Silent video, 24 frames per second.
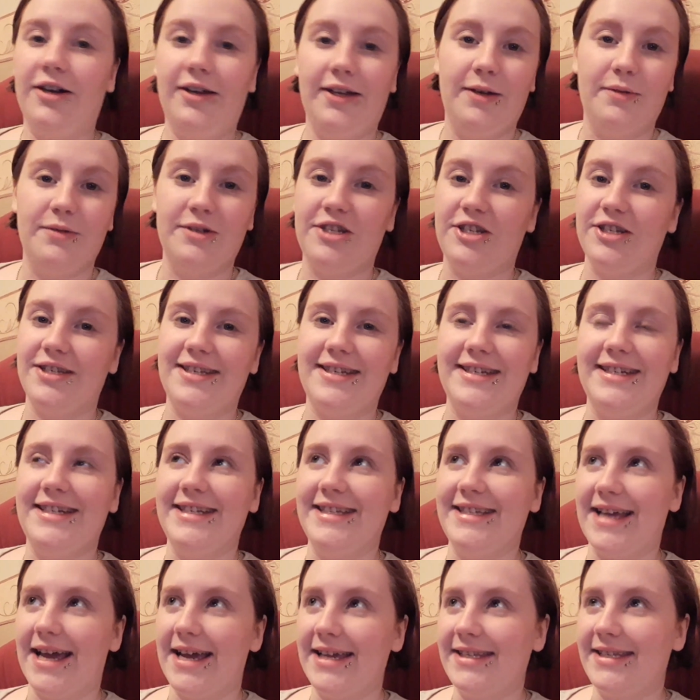it was just a
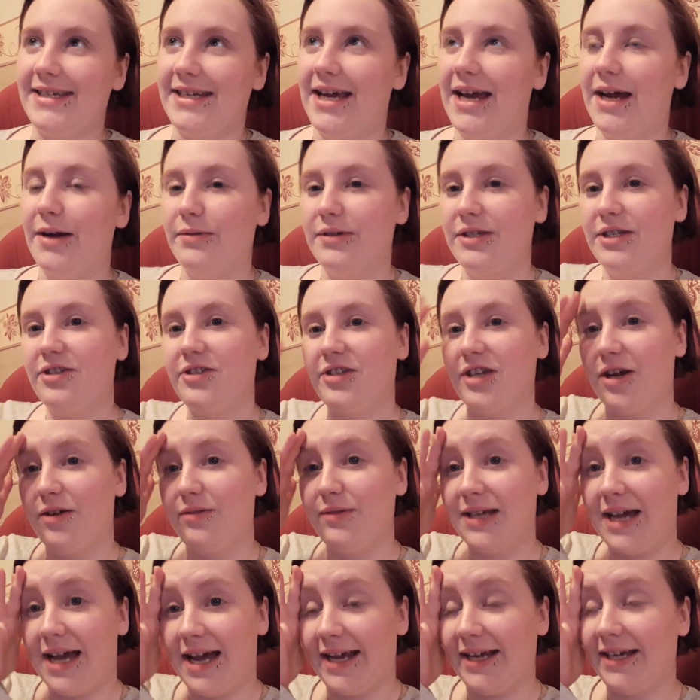disaster. I was so
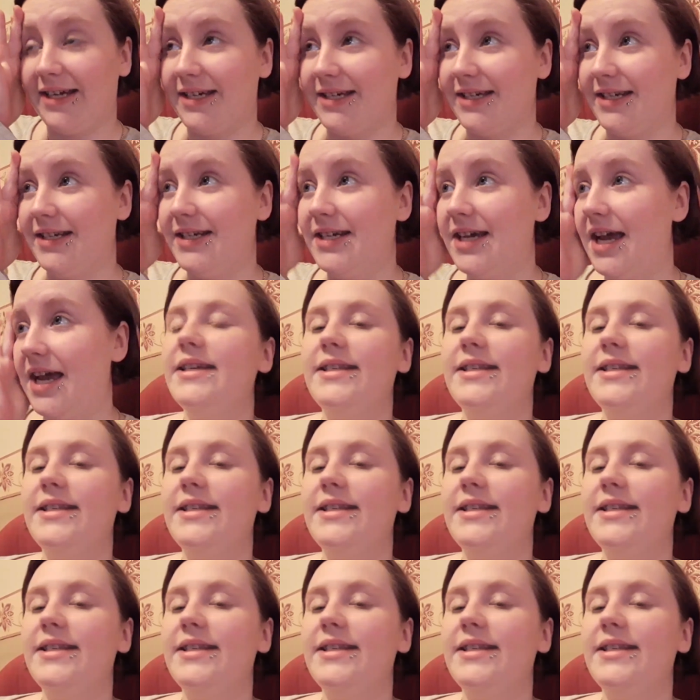tired.